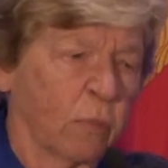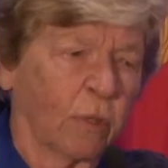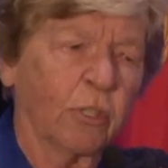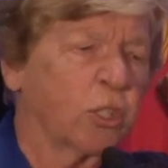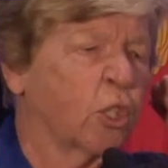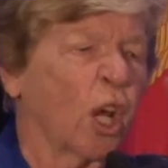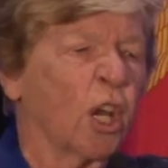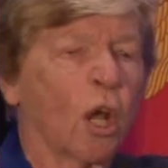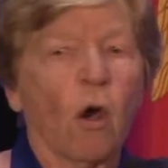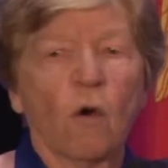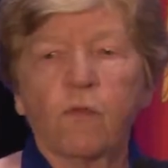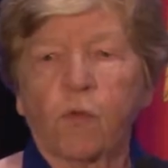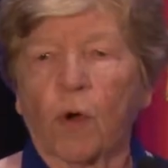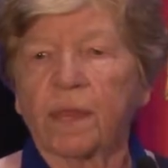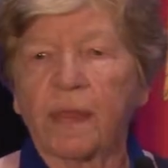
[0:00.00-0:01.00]
we're just going to go
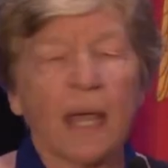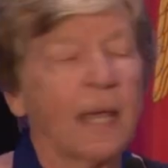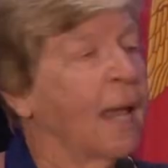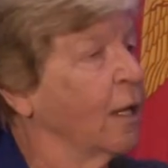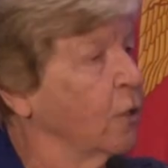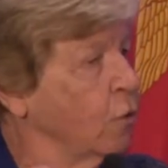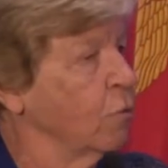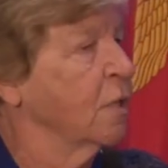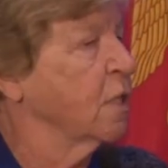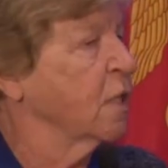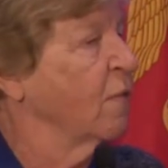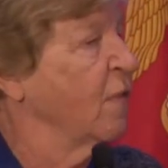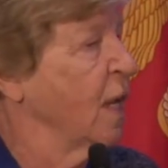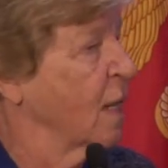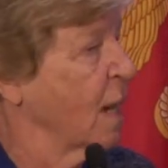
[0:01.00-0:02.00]
for it. They can't do this
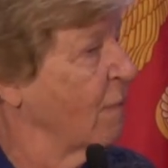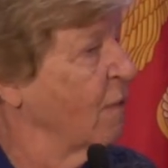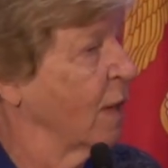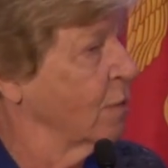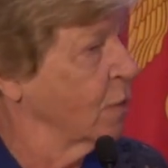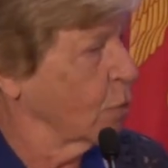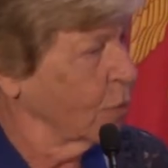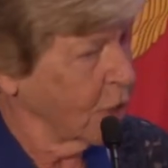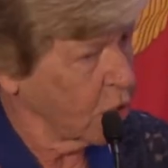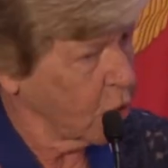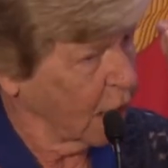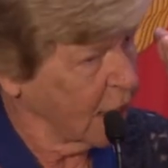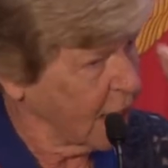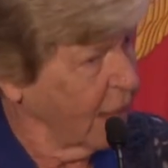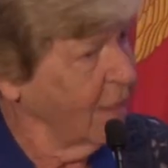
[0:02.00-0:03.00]
to Vietnam veterans. We're just
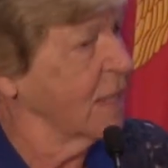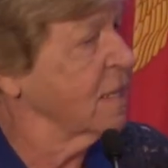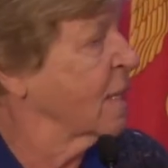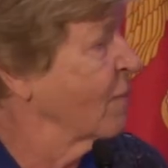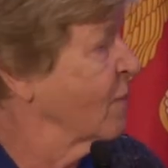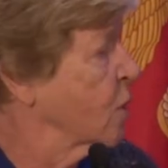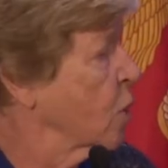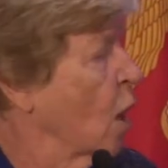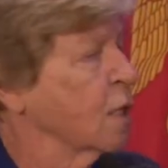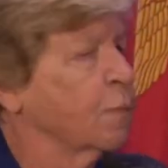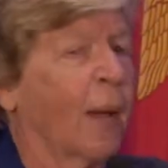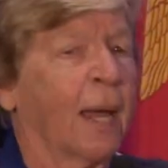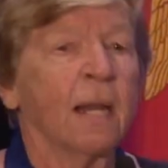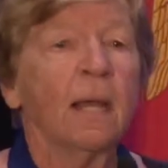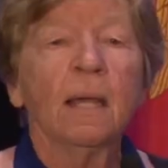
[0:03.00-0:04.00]
going to say this stuff is caused
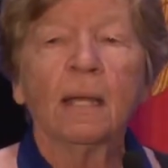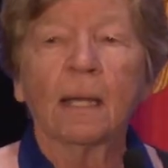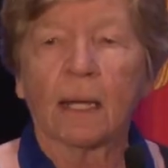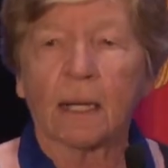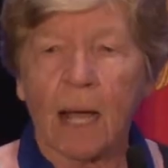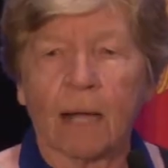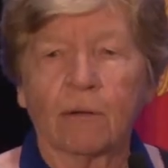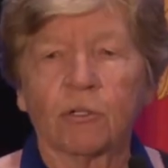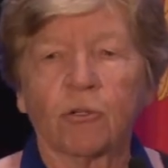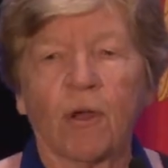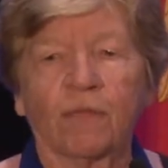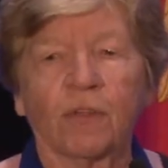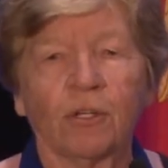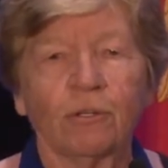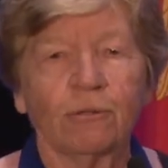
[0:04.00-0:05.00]
by it, and Congress, you
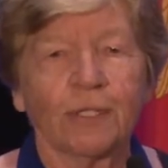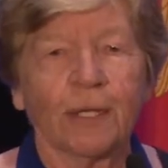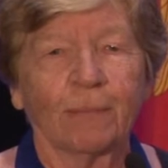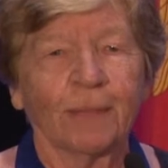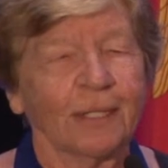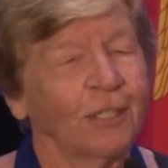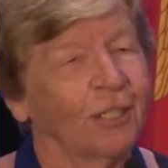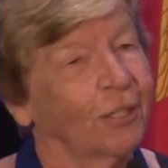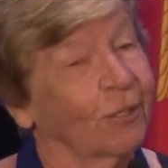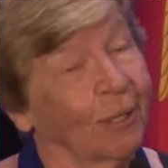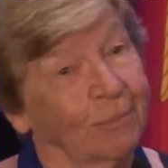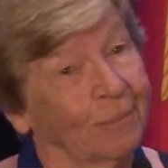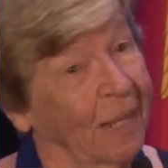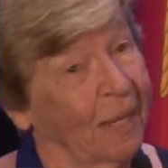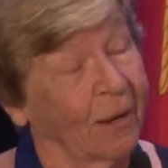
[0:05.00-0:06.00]
have to do something. And she's
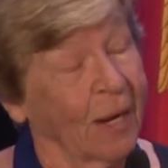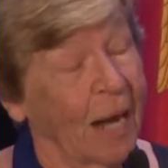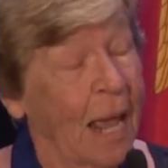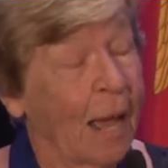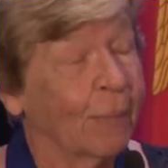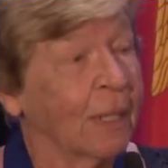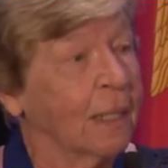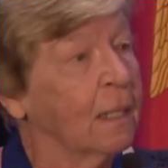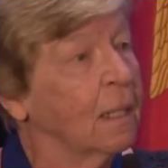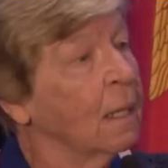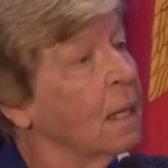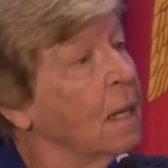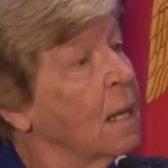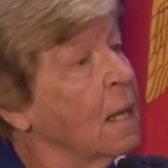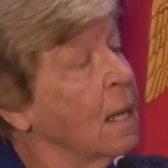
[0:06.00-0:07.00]
going, ain't going to happen.
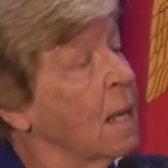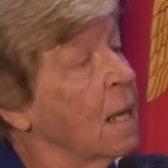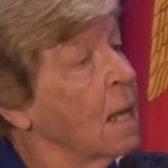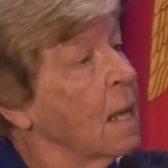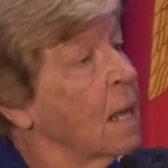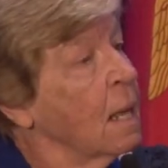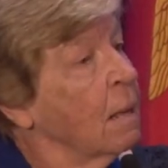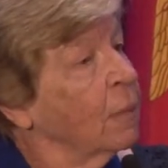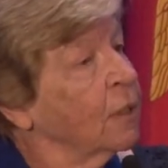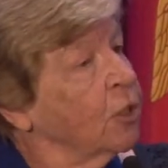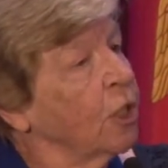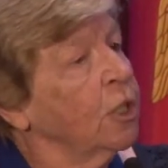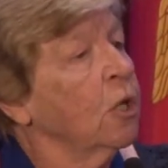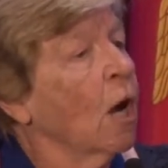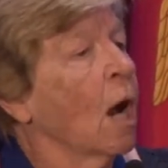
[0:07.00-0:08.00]
But
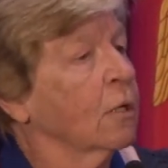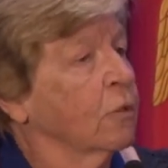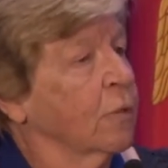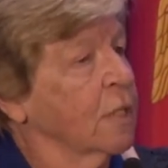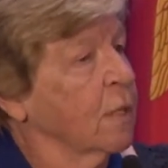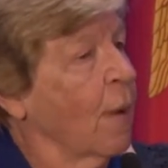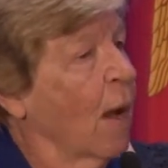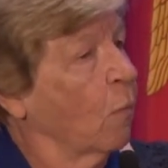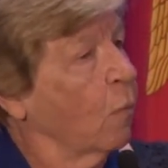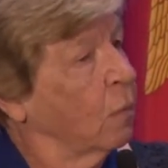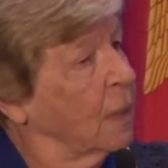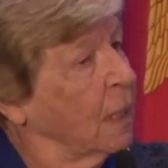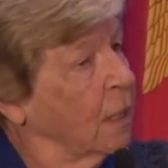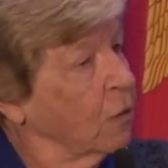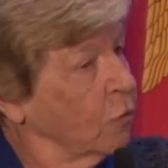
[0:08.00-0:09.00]
she talked to us
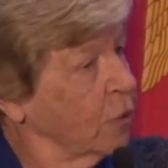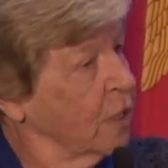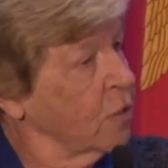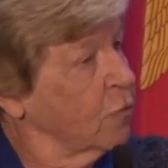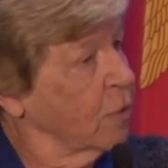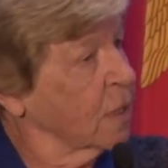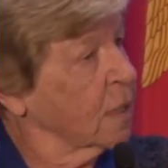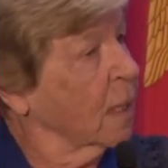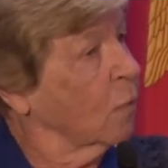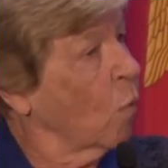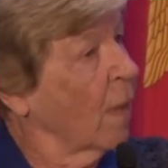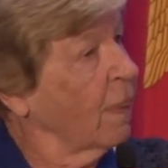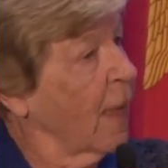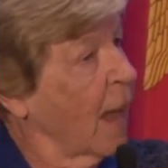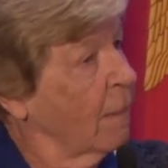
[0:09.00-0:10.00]
about increased risk and
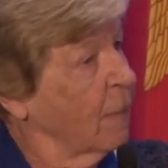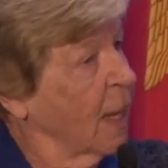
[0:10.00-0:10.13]
what that